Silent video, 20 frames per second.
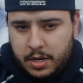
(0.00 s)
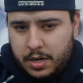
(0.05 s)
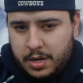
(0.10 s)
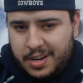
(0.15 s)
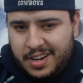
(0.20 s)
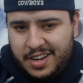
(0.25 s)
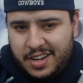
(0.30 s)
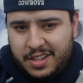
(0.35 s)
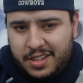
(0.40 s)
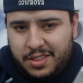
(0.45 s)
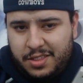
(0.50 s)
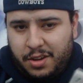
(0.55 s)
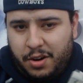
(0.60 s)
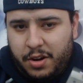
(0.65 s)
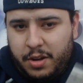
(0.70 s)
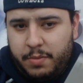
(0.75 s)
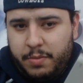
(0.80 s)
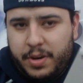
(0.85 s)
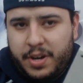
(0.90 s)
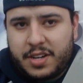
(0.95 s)

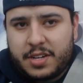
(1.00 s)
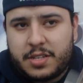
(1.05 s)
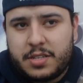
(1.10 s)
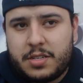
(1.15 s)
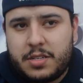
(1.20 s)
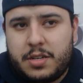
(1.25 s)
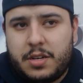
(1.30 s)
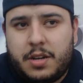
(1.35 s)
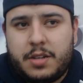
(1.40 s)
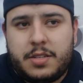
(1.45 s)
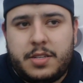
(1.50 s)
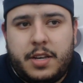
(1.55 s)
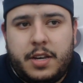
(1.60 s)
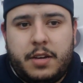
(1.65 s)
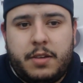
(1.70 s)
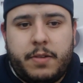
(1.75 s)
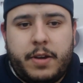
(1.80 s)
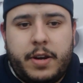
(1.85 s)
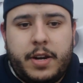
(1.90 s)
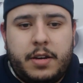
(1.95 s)
30 bucks on
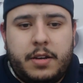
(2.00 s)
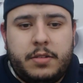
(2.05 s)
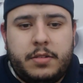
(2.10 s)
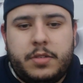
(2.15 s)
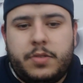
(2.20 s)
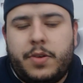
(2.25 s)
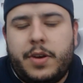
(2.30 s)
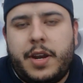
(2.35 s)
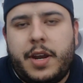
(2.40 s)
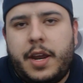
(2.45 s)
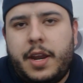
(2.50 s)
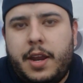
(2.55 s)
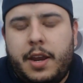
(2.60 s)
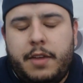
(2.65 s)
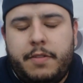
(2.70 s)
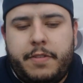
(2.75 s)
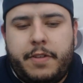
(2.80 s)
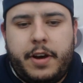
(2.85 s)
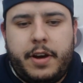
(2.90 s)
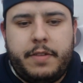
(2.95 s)
sale right now,
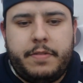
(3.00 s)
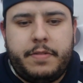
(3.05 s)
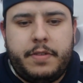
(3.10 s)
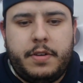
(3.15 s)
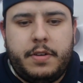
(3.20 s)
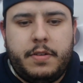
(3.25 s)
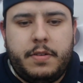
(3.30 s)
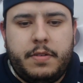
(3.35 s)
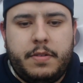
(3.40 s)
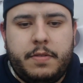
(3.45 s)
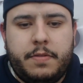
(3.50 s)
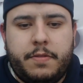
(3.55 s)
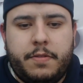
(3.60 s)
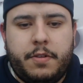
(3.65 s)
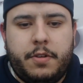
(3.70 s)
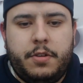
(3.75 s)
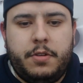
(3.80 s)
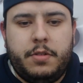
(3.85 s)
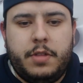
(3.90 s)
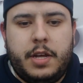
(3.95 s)
$29.95
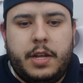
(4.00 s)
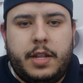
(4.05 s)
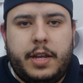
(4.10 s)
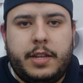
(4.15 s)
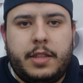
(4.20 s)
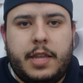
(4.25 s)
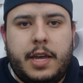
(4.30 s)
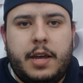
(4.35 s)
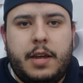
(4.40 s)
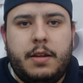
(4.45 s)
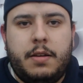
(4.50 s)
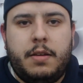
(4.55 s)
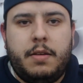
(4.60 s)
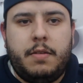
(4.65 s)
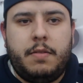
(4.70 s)
for you that like that